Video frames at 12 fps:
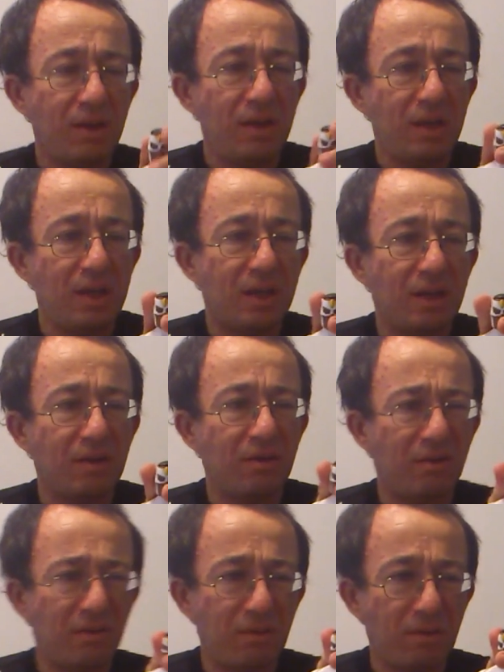It can
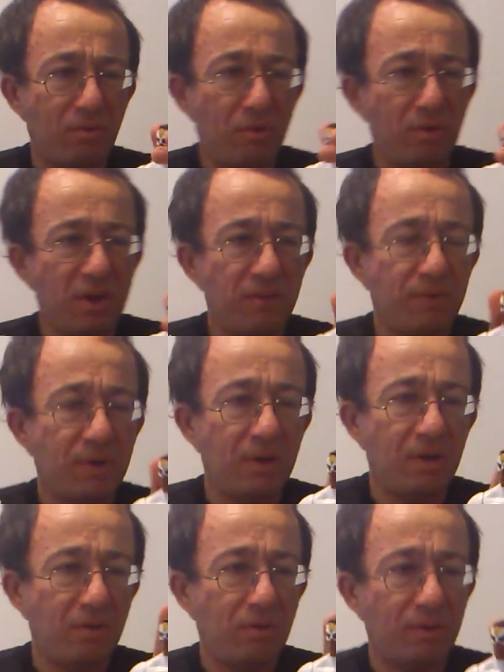go even
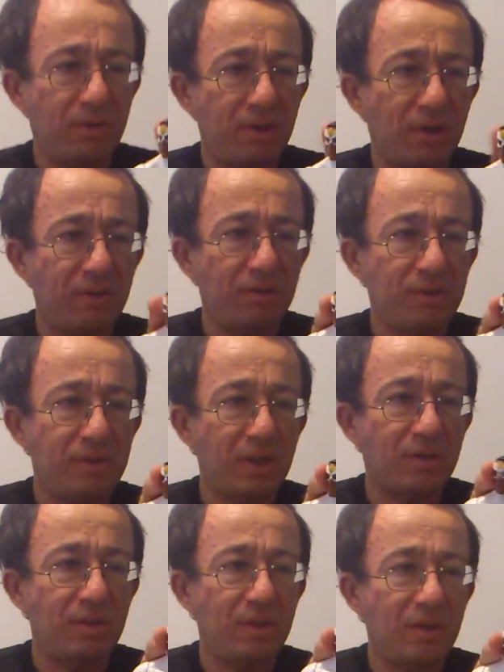
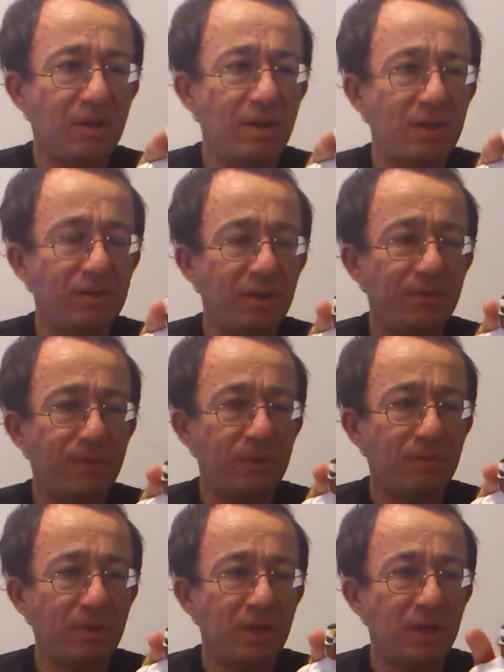360 degrees left and
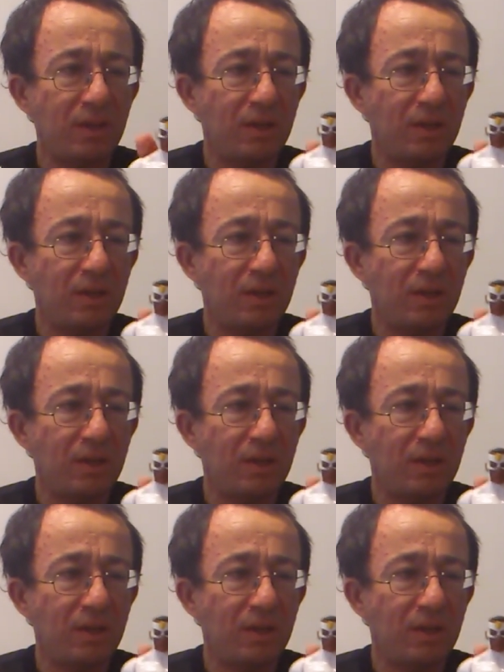right.